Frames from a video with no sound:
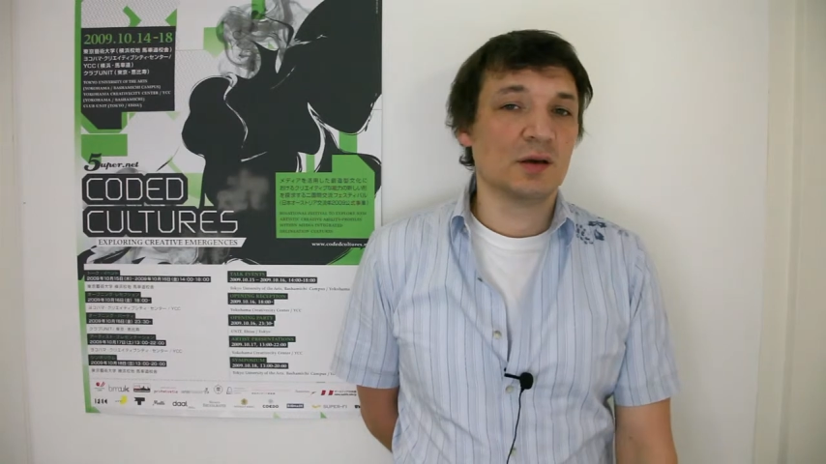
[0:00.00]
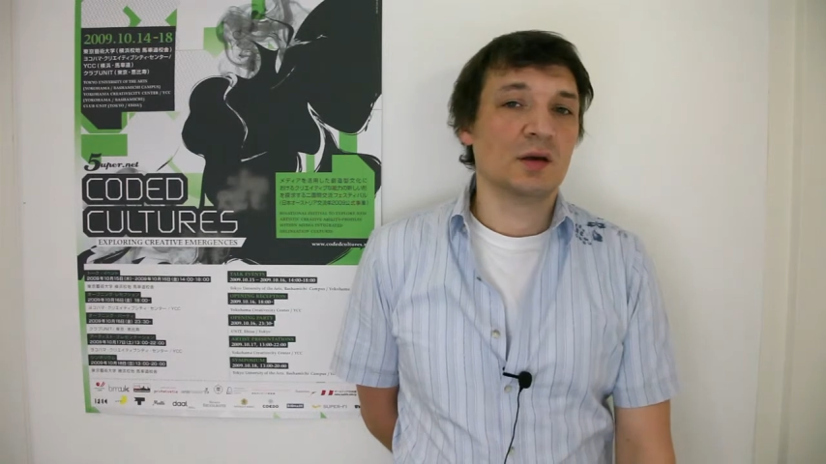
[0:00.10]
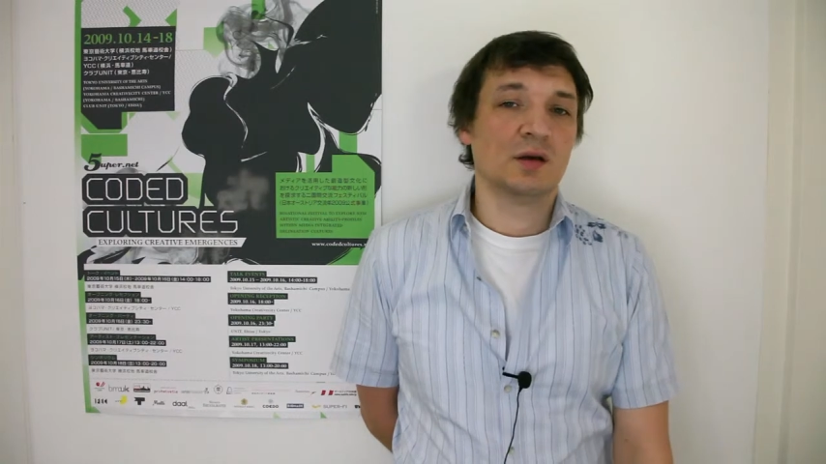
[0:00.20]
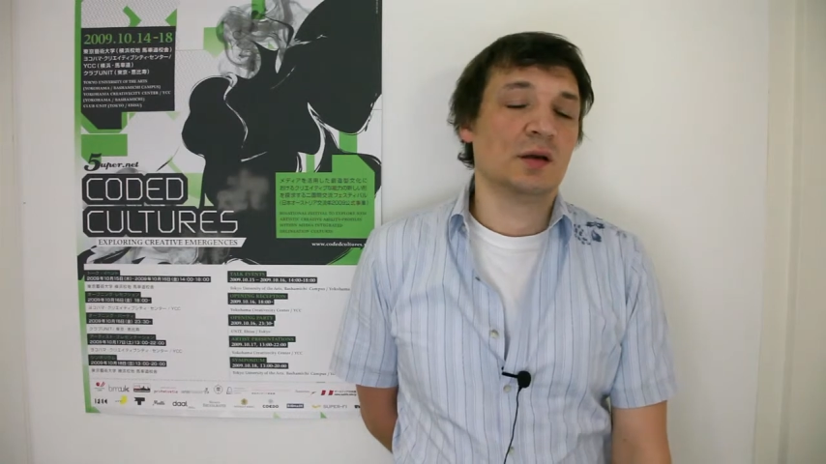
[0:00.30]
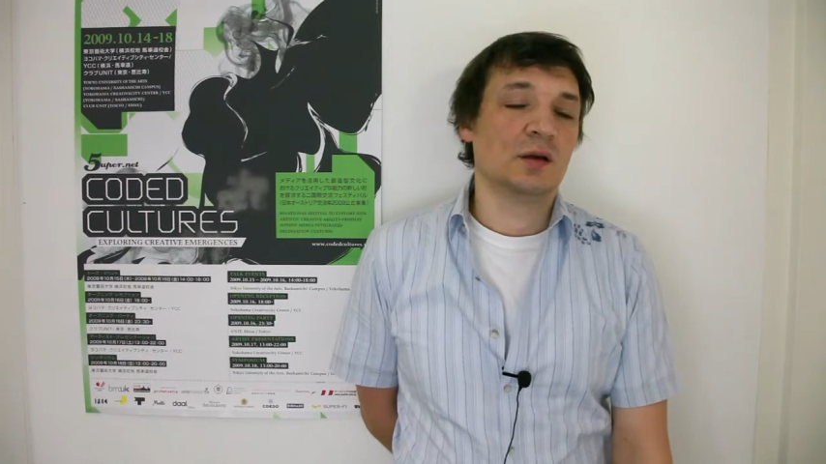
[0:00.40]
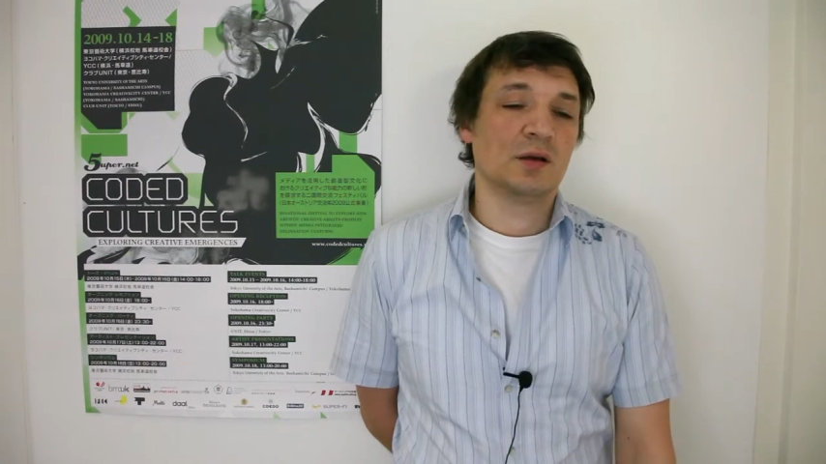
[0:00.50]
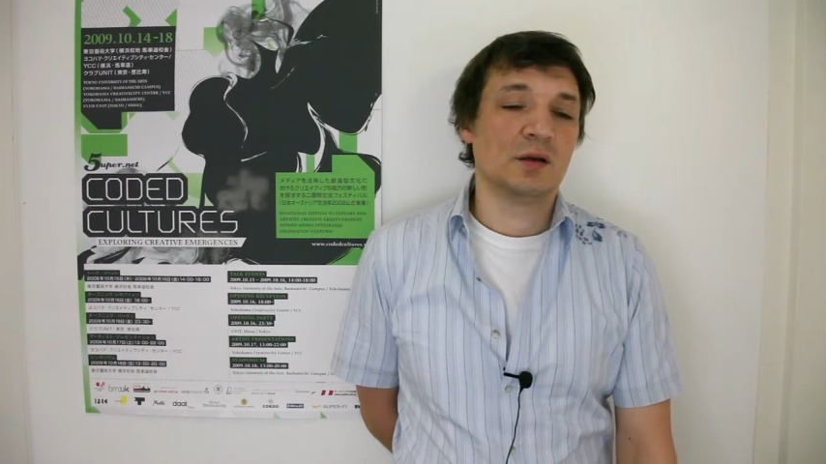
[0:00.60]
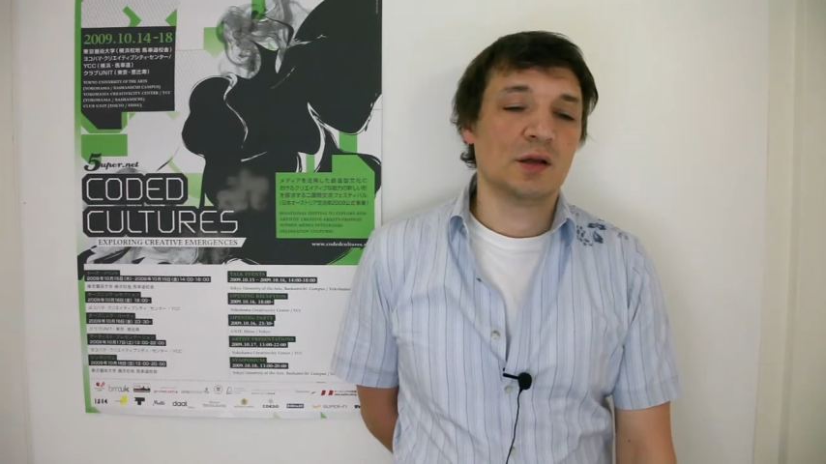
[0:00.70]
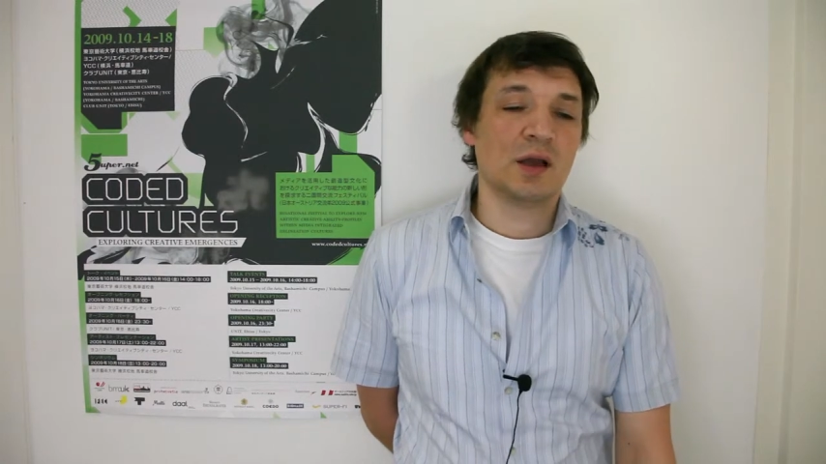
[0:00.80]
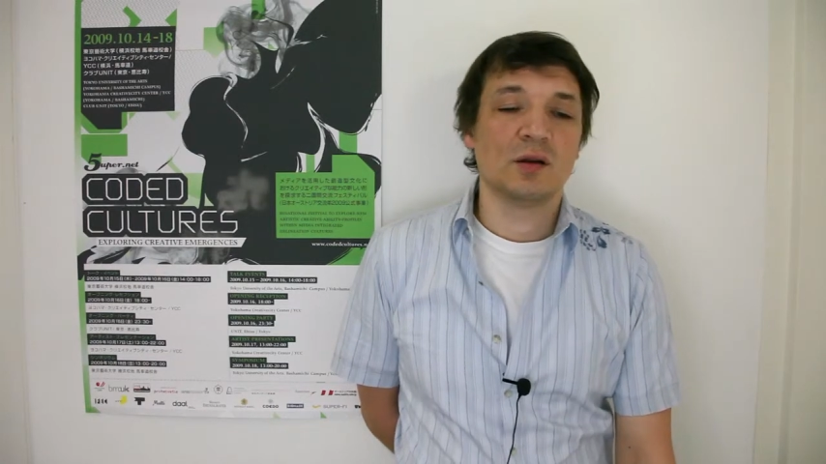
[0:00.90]
I
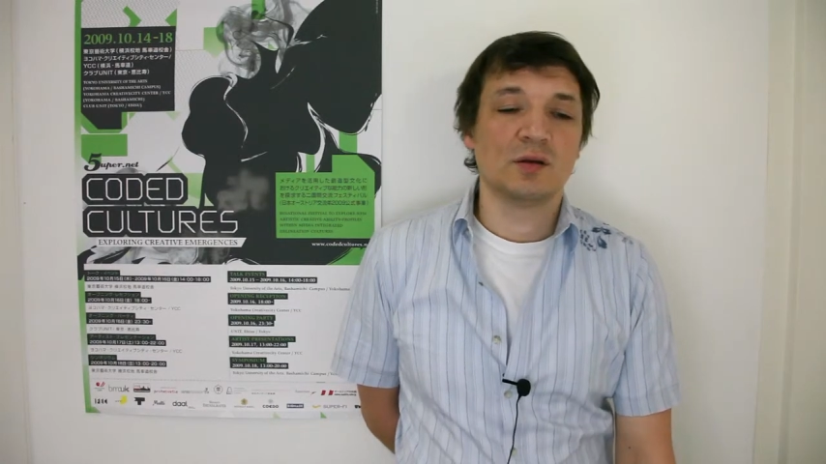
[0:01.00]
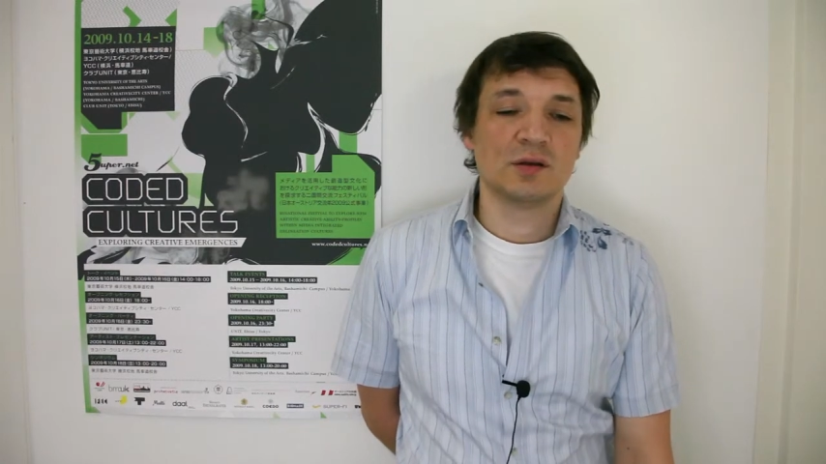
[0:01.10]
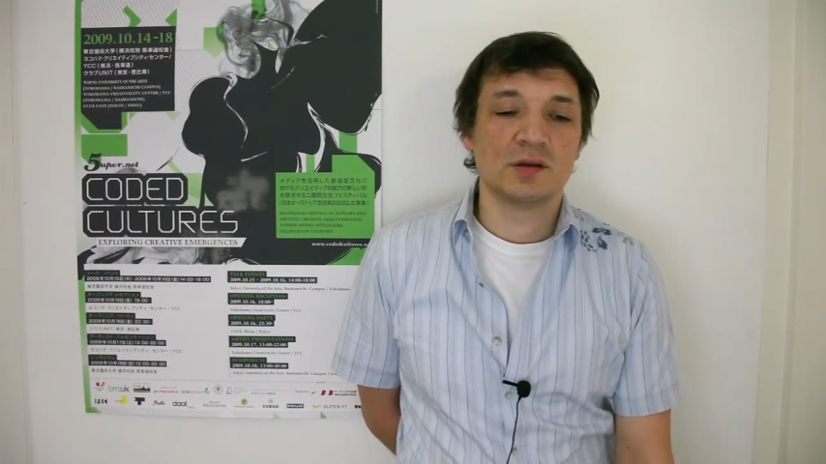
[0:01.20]
cannot